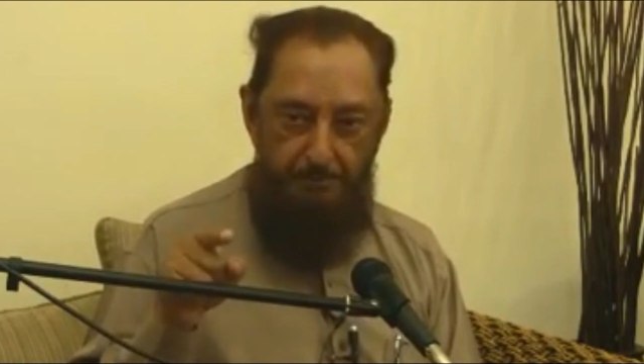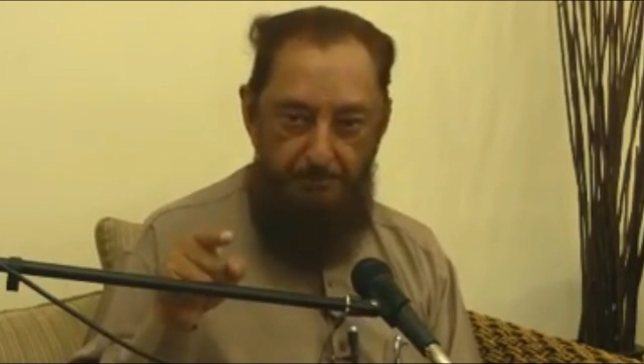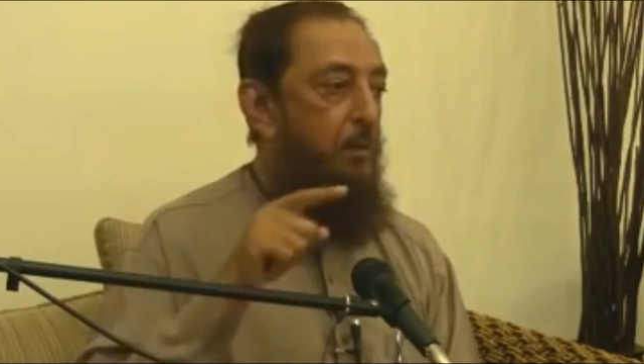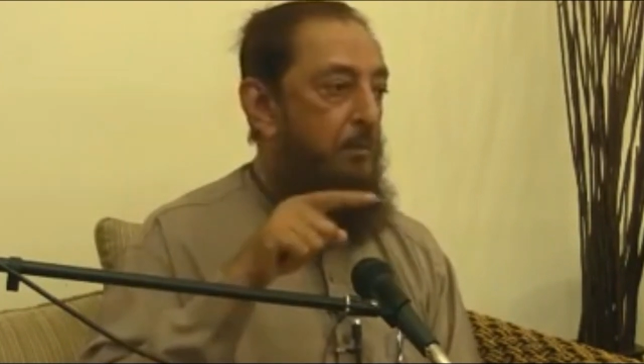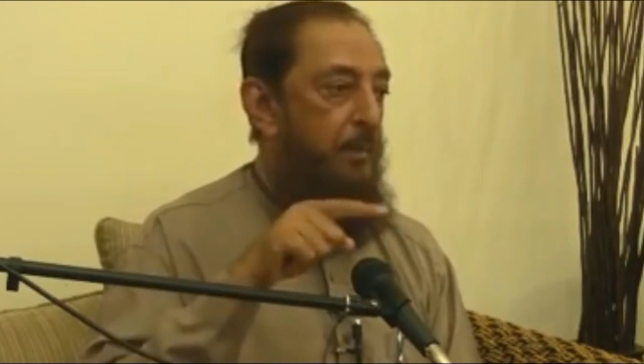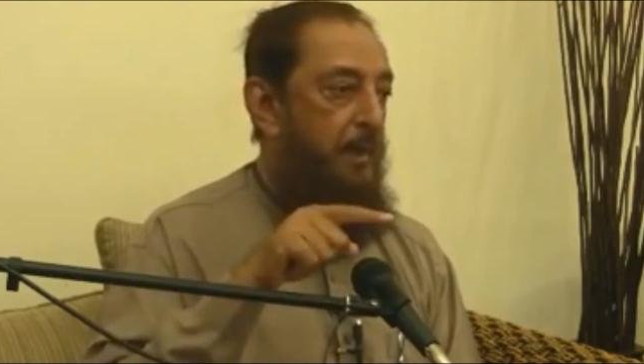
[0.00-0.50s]

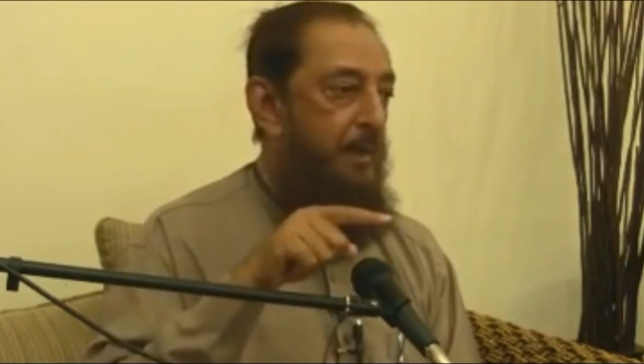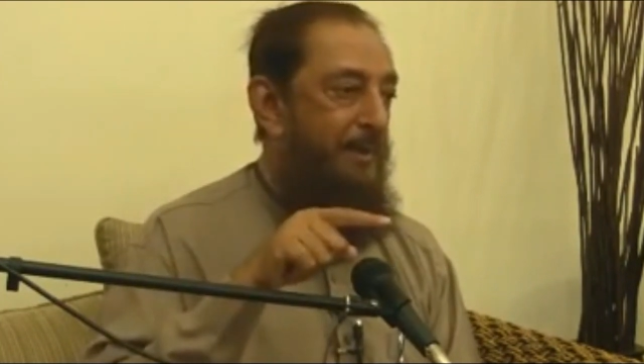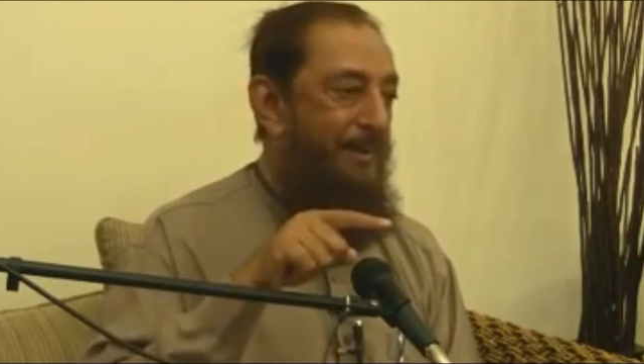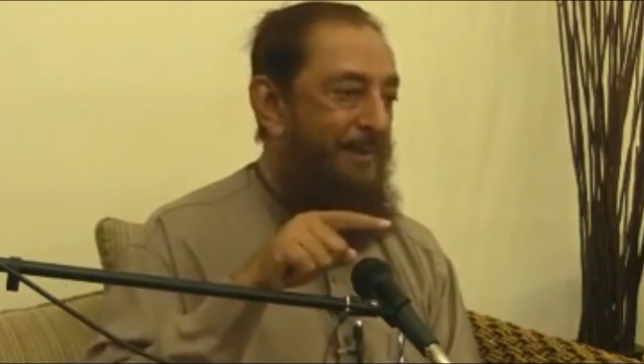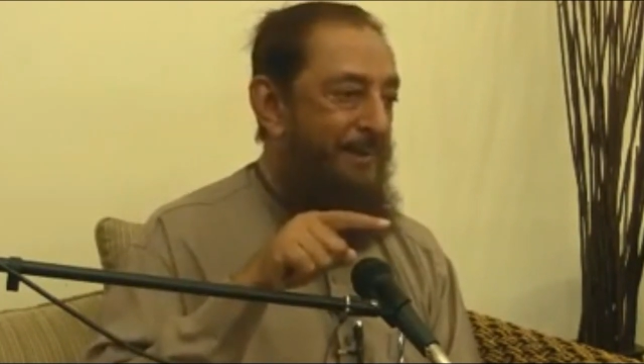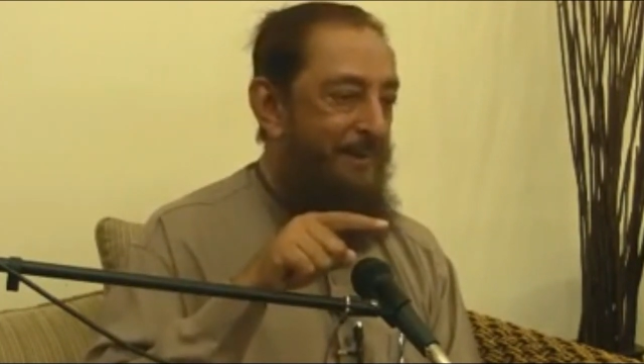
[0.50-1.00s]
or
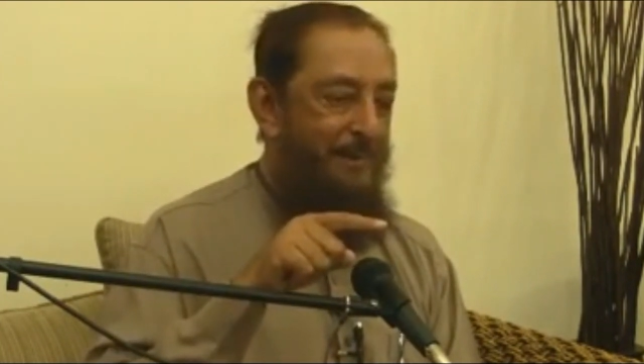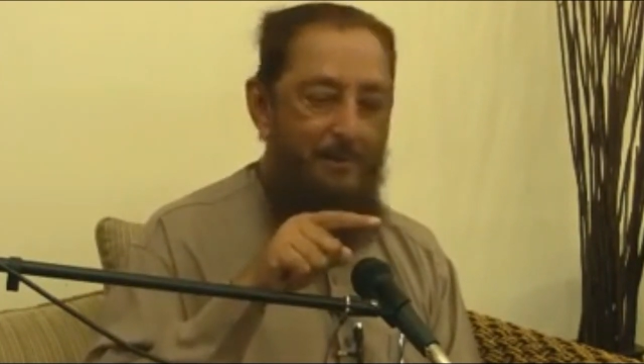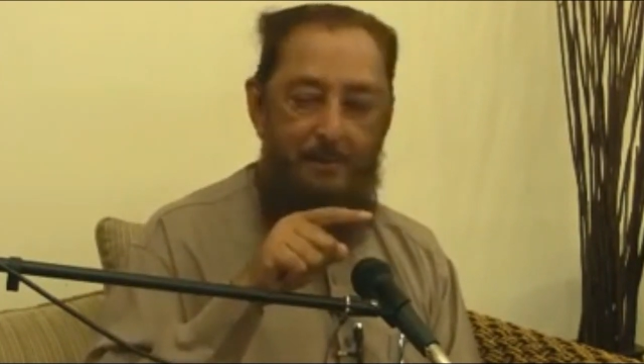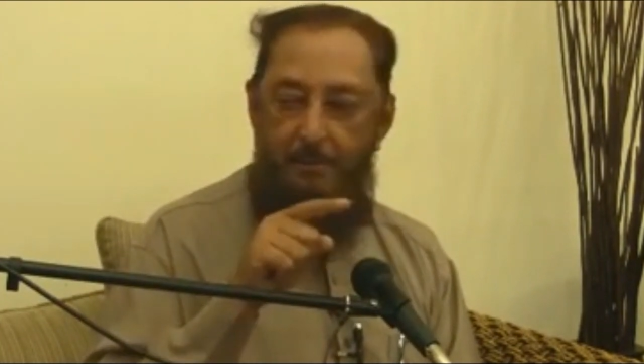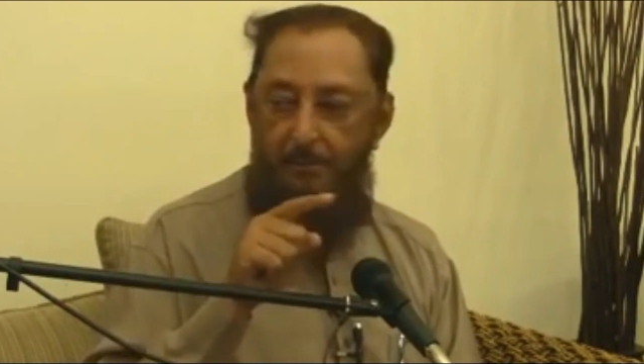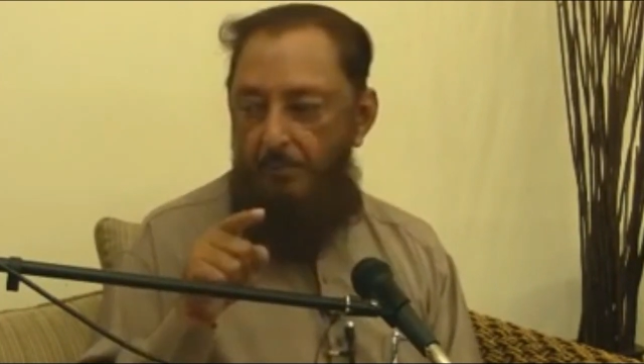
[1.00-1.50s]
barley
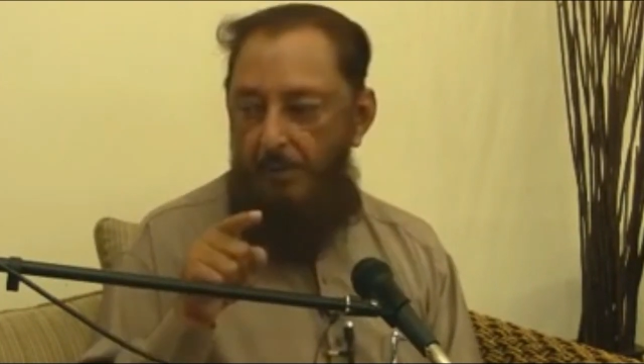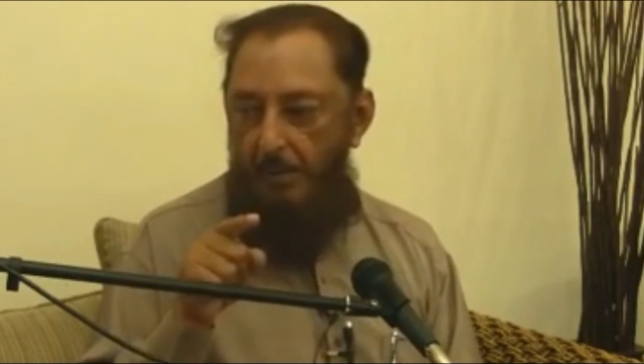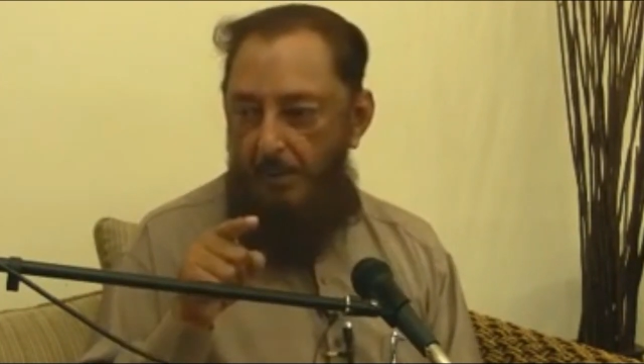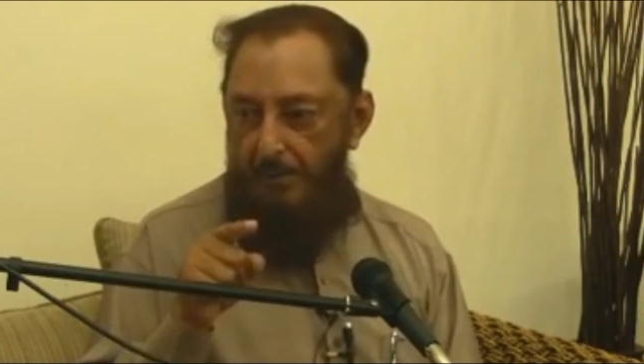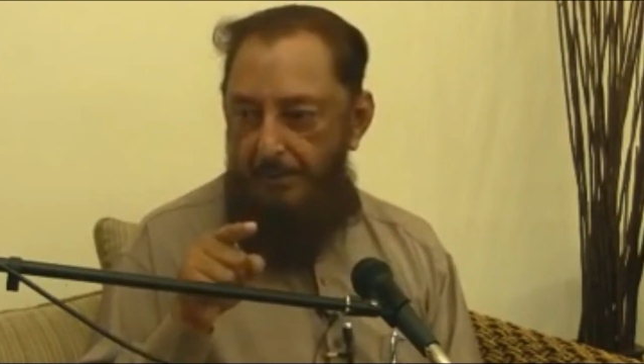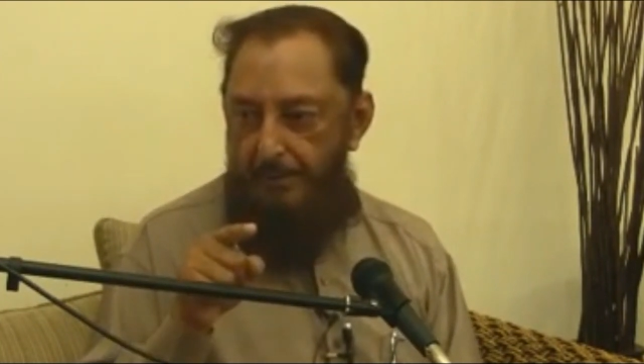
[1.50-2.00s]
for
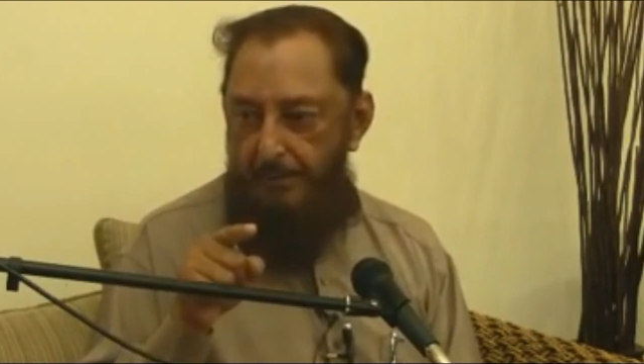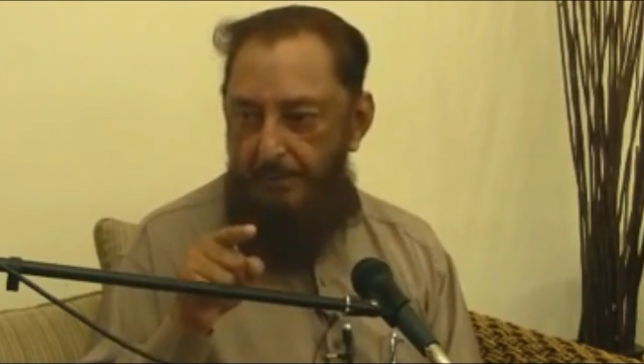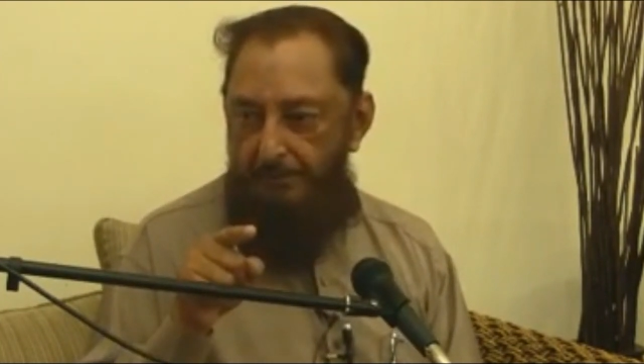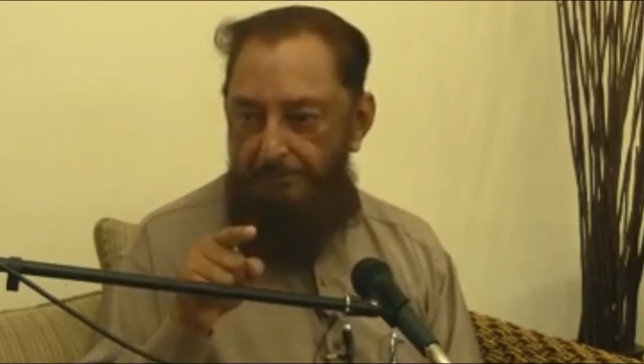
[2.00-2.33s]
barley,